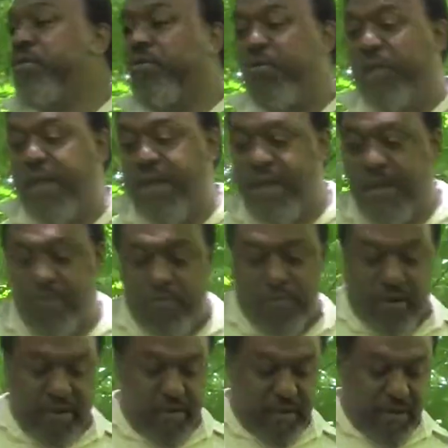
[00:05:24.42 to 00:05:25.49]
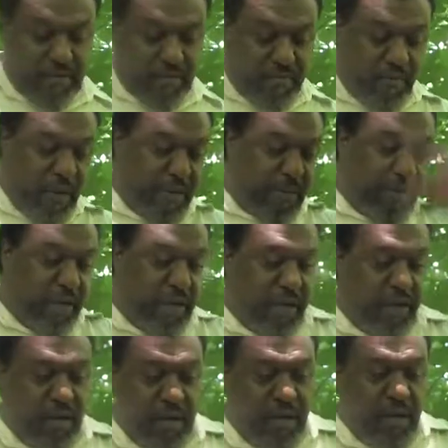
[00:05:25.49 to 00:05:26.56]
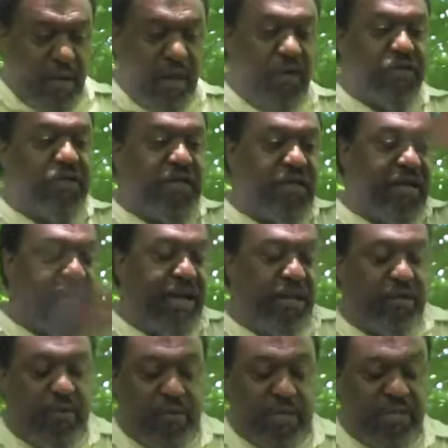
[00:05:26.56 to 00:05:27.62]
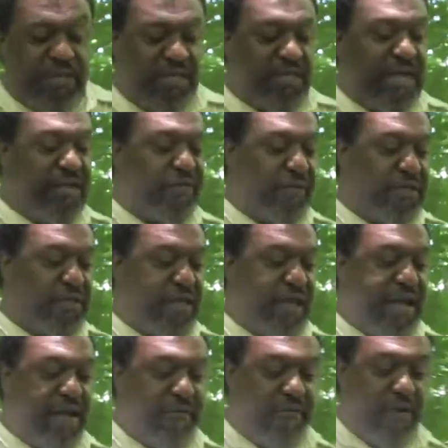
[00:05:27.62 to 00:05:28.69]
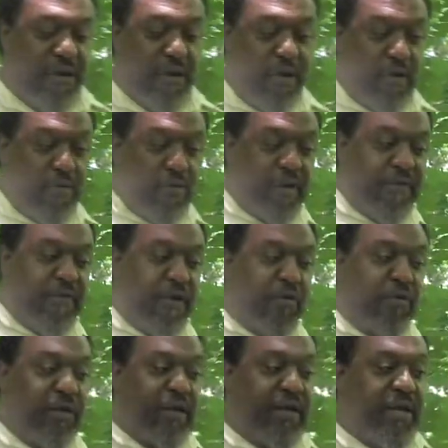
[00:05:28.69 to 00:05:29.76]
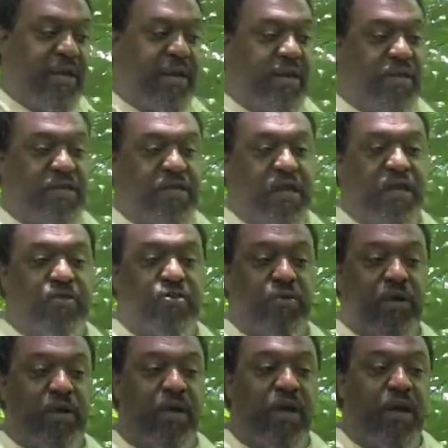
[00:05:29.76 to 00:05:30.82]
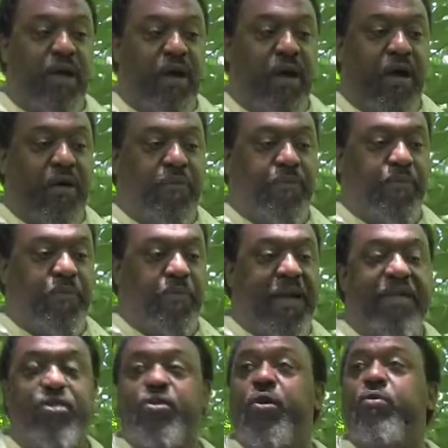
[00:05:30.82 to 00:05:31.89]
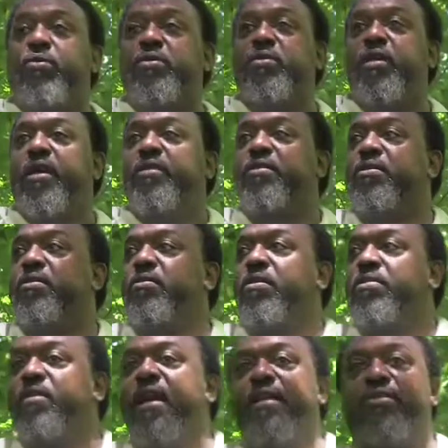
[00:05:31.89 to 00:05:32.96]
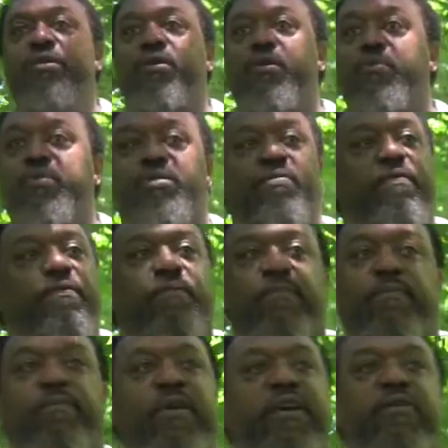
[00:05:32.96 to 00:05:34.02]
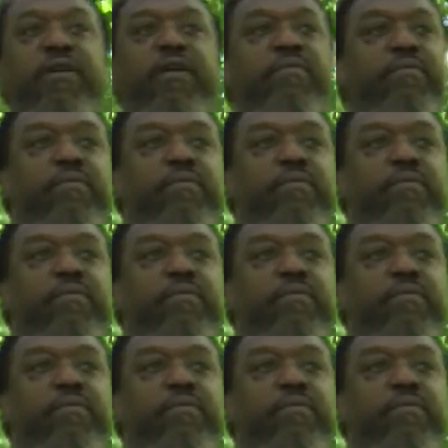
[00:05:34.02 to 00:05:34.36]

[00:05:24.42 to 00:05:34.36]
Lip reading: who led one of the probably closest thing to a successful slave revolt in this country, makes total sense, because Nat Turner was very